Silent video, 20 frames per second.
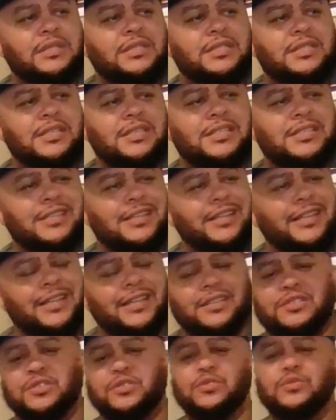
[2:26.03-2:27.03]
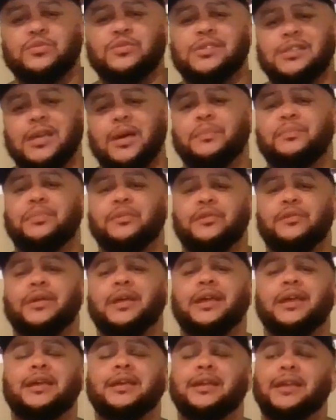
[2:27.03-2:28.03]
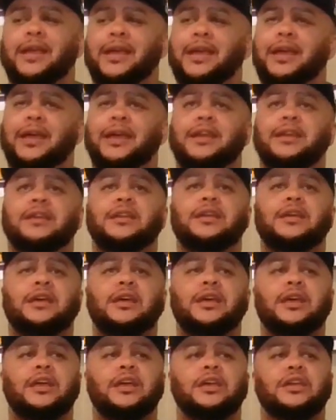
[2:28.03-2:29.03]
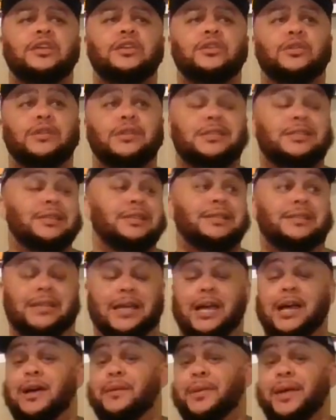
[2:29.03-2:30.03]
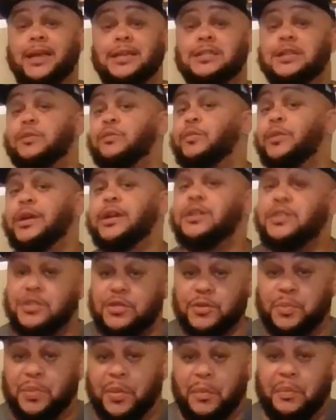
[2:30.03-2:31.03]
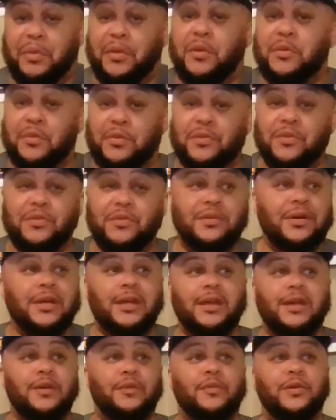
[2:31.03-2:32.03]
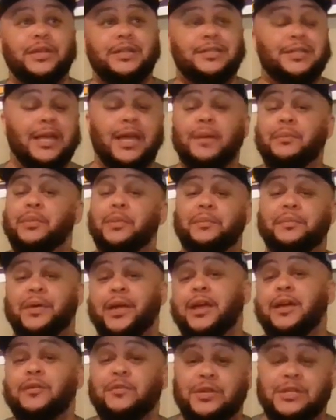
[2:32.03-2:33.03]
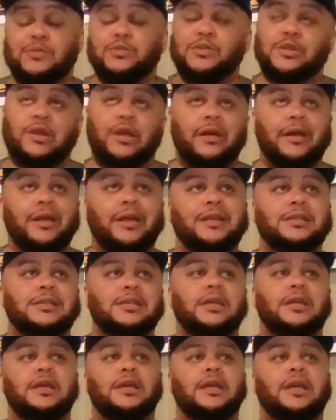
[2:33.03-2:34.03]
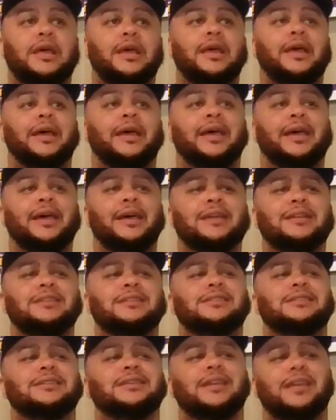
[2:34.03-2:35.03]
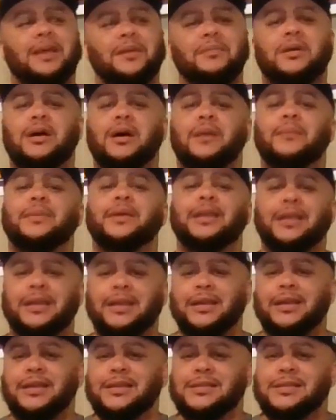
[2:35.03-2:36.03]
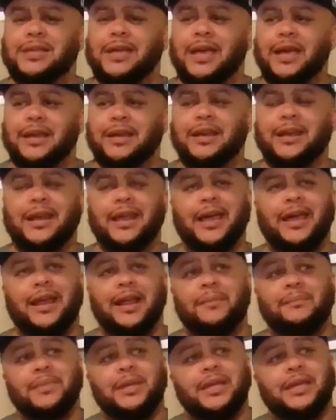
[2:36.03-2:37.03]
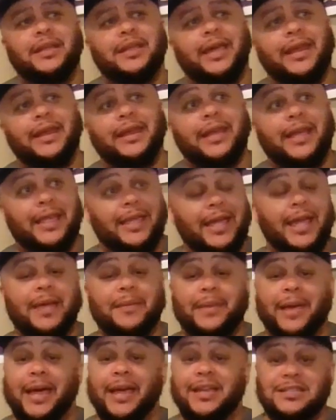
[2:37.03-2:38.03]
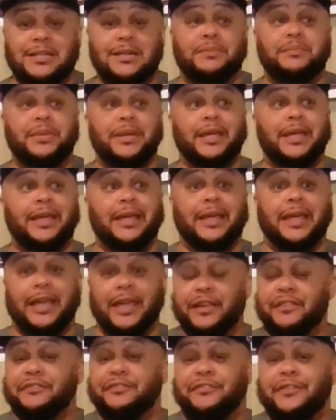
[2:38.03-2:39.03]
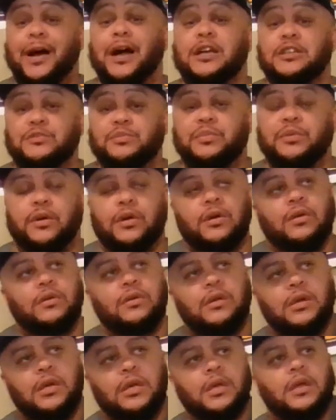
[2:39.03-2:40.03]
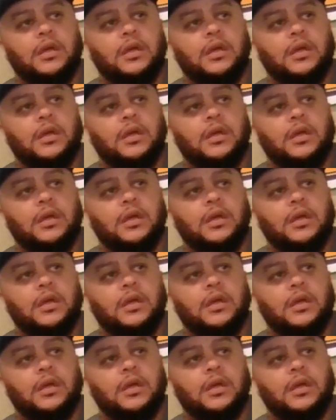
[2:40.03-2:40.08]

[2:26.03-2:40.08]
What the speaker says: To see these two separate and, you know, to see Tom actually win a Super Bowl with Tampa Bay, which was crazy, and to see him coming into this game tonight, I mean, and the game actually being in Foxborough,